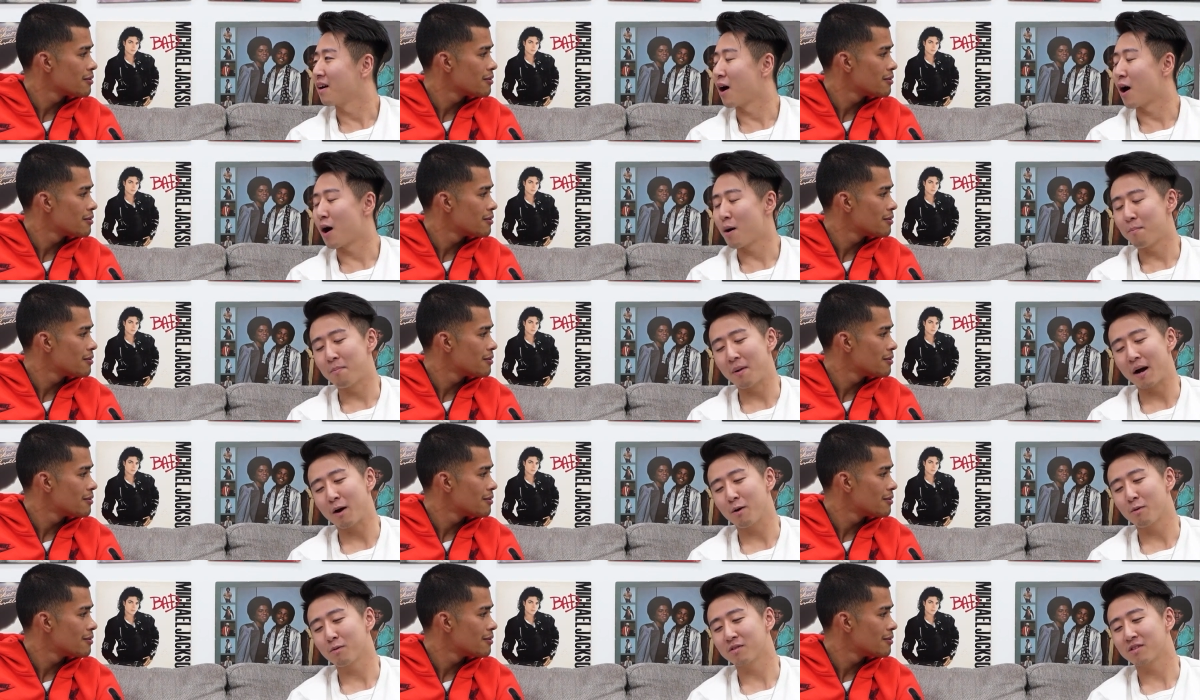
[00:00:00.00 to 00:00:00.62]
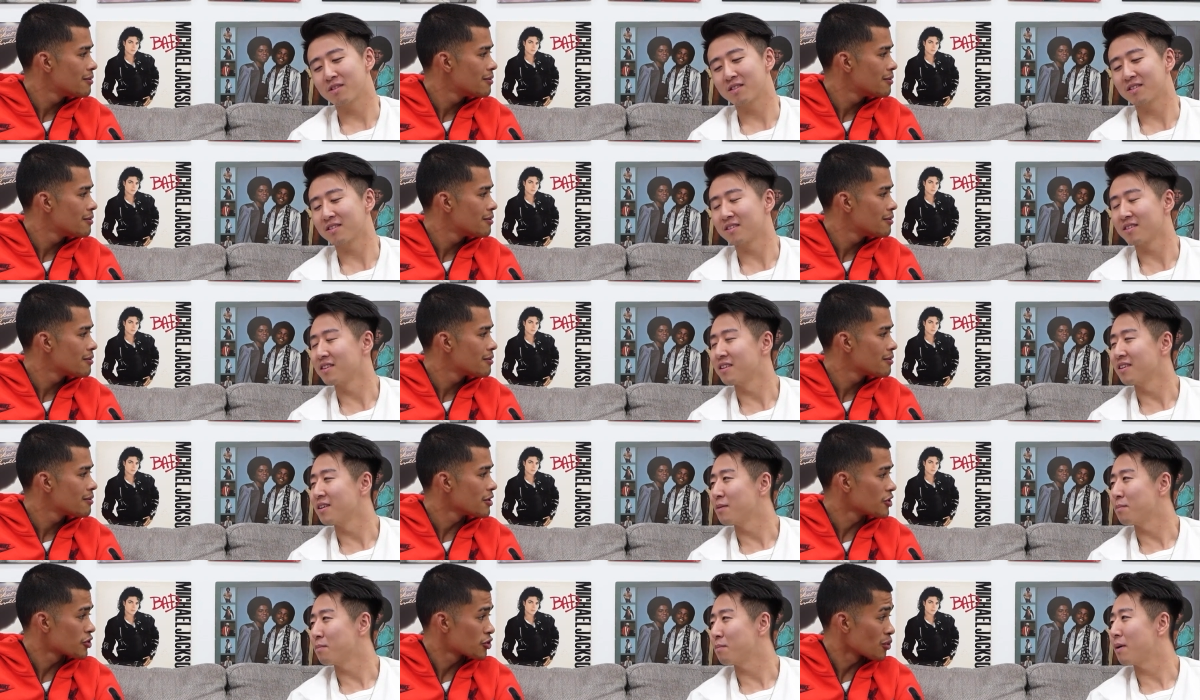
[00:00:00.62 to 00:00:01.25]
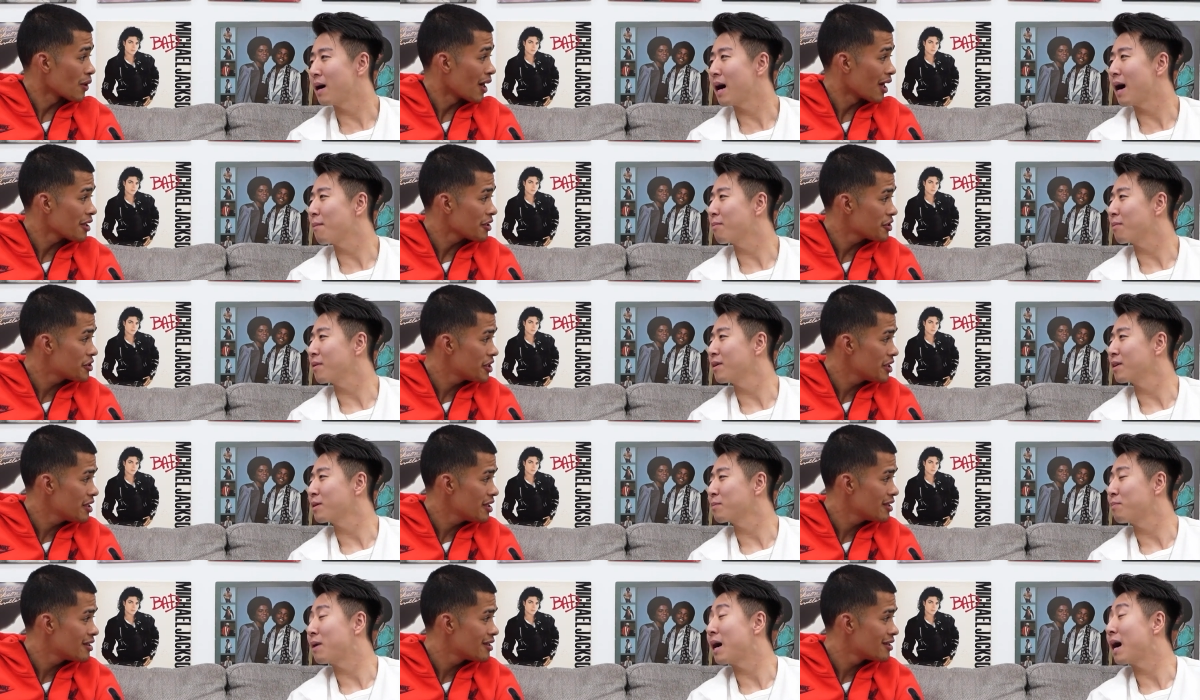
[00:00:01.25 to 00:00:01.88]
Speaker 1: About
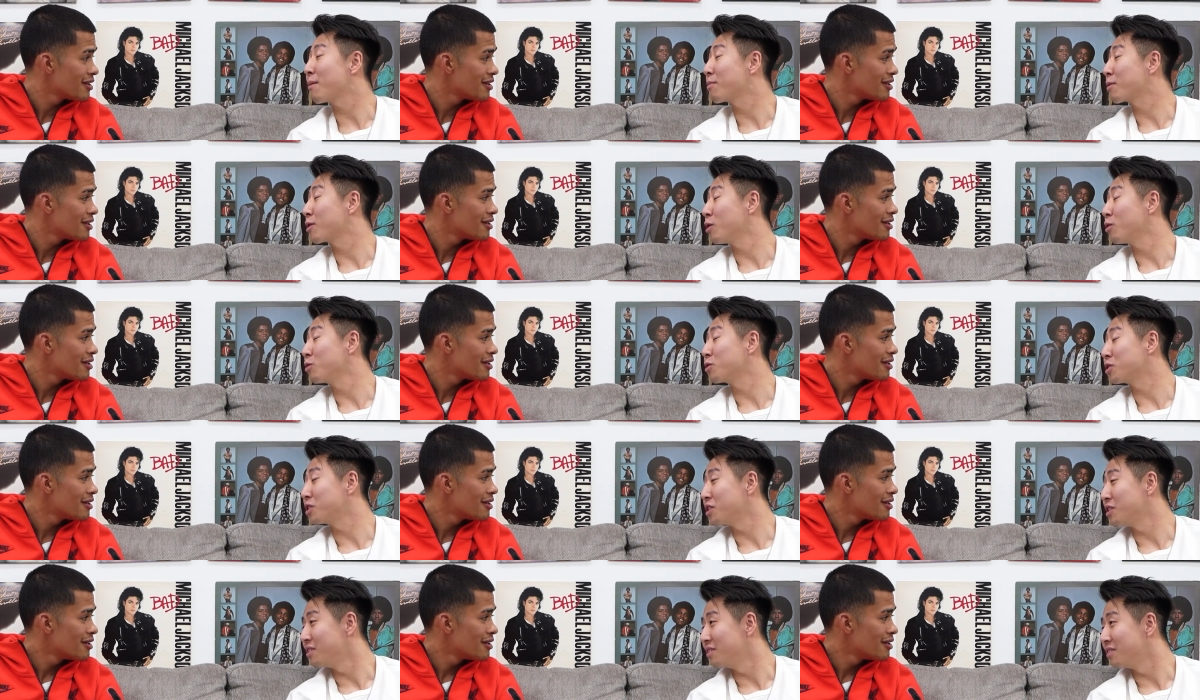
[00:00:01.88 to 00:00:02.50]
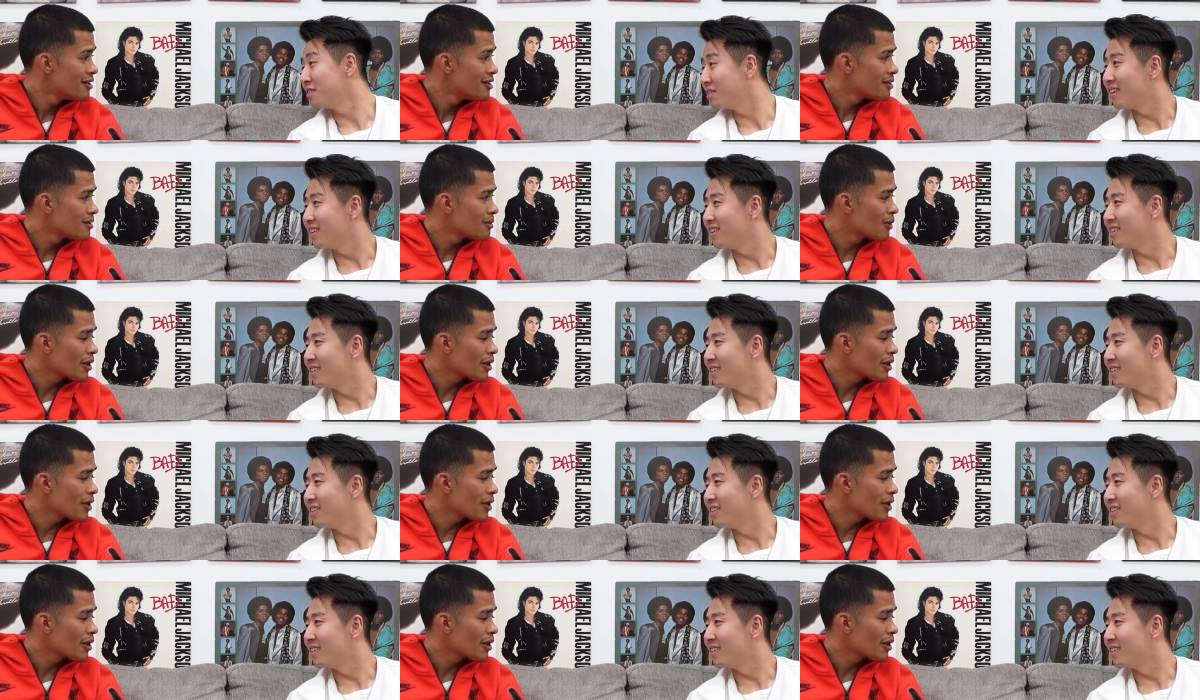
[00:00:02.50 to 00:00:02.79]
astrology, pop culture.